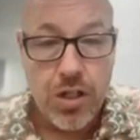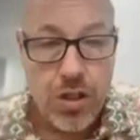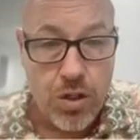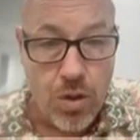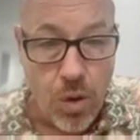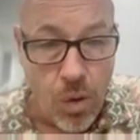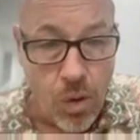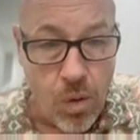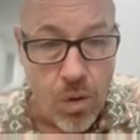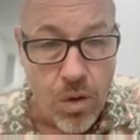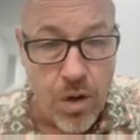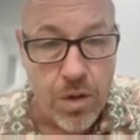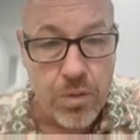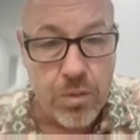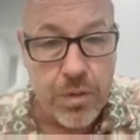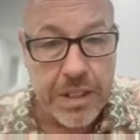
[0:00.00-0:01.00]

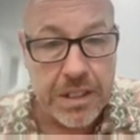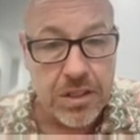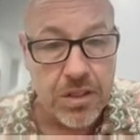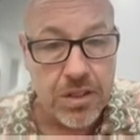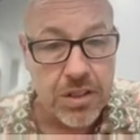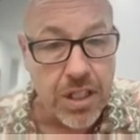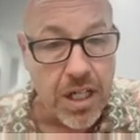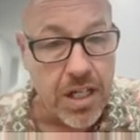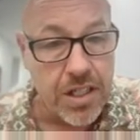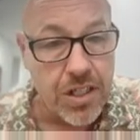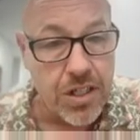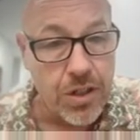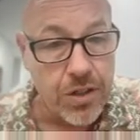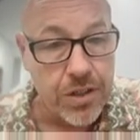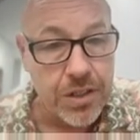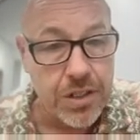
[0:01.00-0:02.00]
your research on
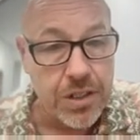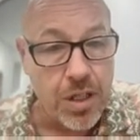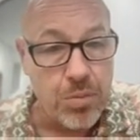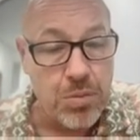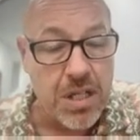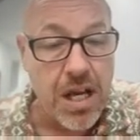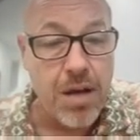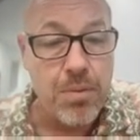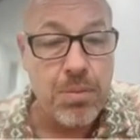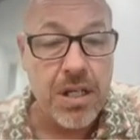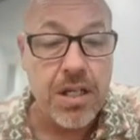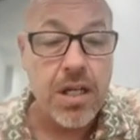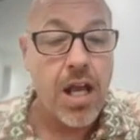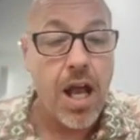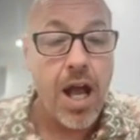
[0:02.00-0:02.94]
your subtopic.